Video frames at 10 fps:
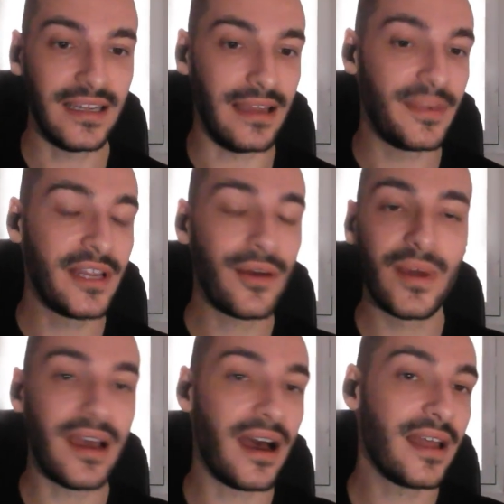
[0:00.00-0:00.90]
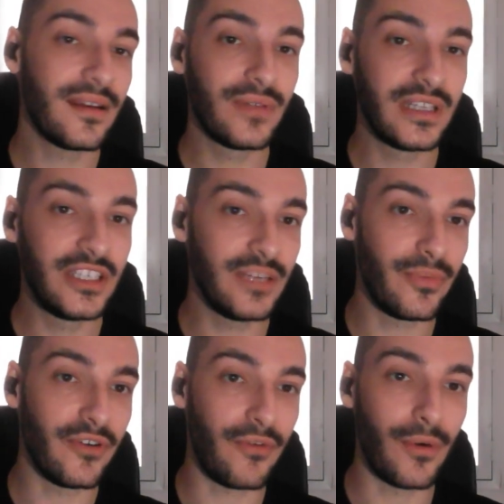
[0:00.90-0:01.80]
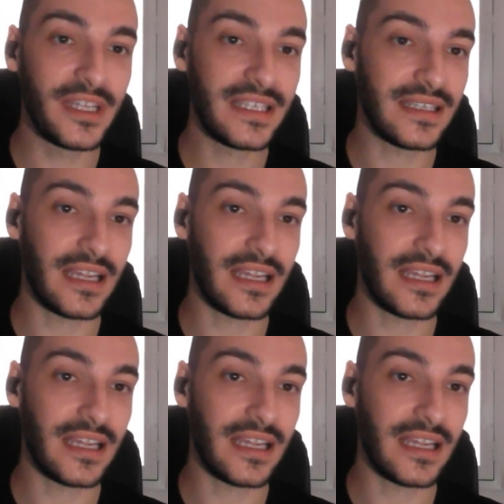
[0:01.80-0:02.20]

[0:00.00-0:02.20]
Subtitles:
Let me know what other Regine performances